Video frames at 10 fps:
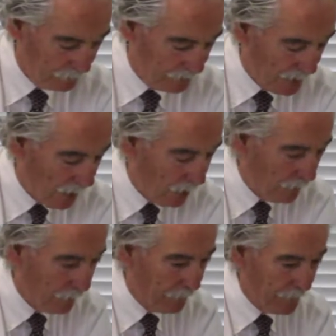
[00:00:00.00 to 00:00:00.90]

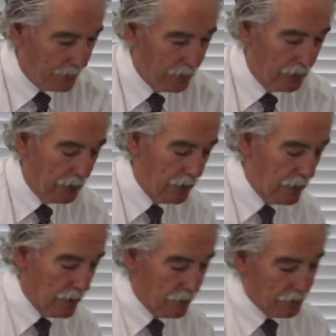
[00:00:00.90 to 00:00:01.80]
Now,
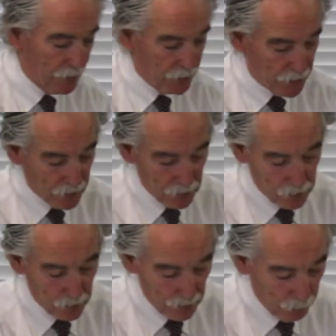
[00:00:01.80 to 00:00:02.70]
there's
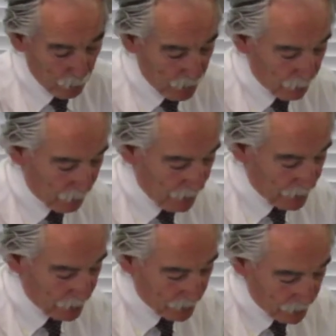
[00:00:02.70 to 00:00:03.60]
trigger point
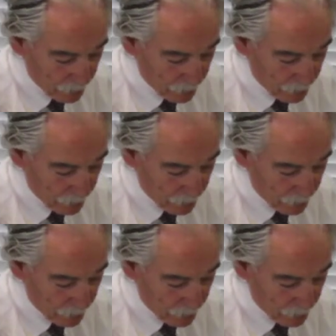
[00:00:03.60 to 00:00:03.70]
right